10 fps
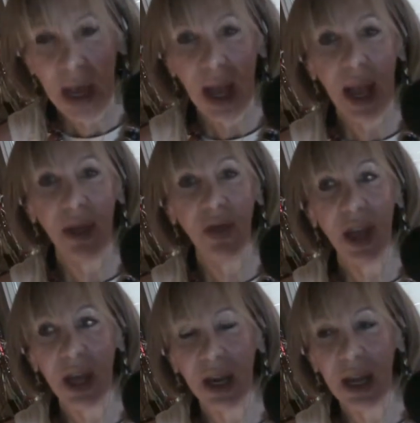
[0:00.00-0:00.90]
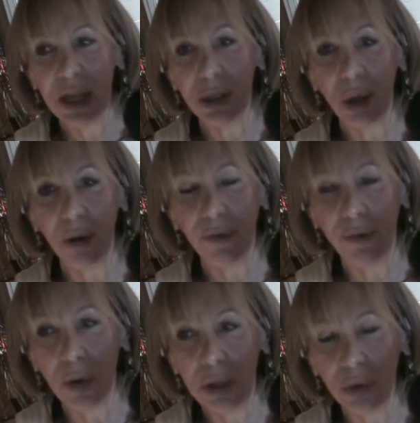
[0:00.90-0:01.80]
And then he sort of
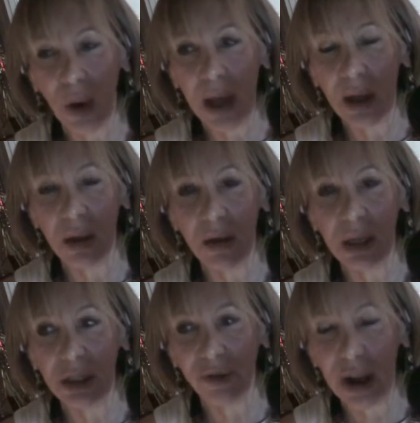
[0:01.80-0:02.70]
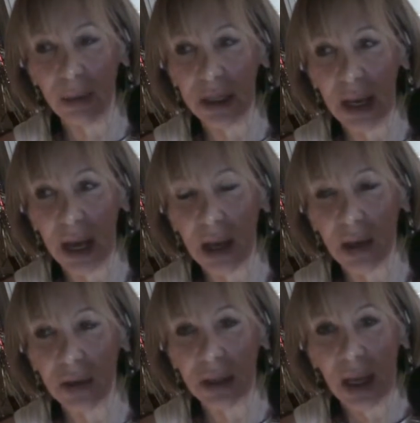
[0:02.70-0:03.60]
floats around his family's
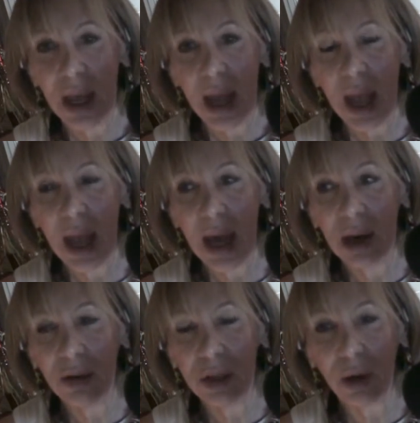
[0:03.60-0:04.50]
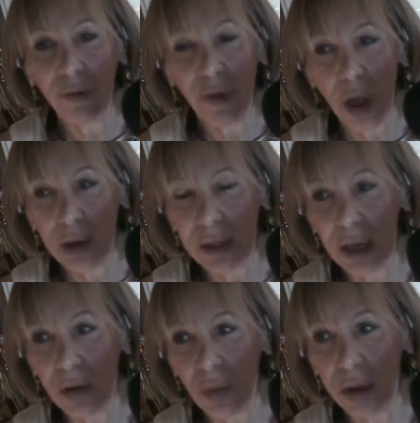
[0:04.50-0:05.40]
house and sort of falls
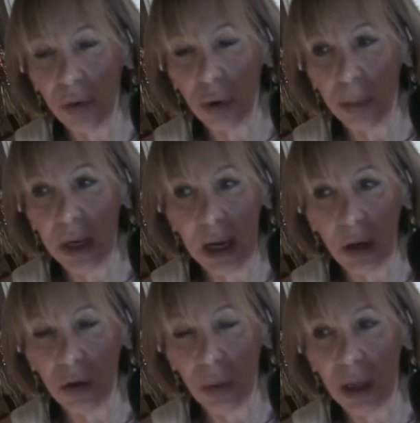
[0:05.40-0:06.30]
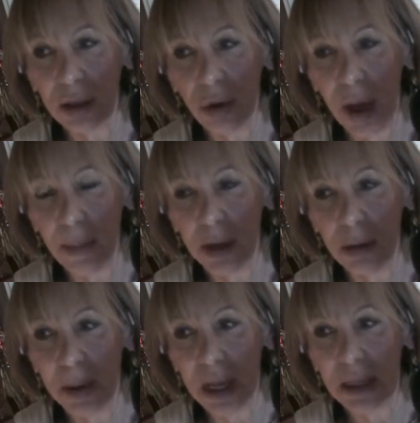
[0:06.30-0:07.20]
in with a group of ne'er-do-wells who happen to
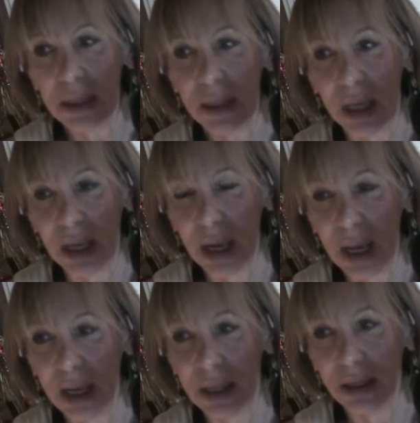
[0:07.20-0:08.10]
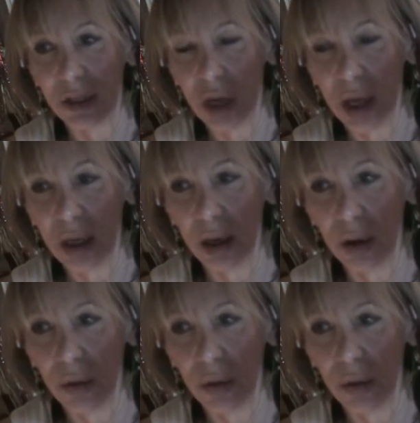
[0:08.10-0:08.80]
be skinheads. John,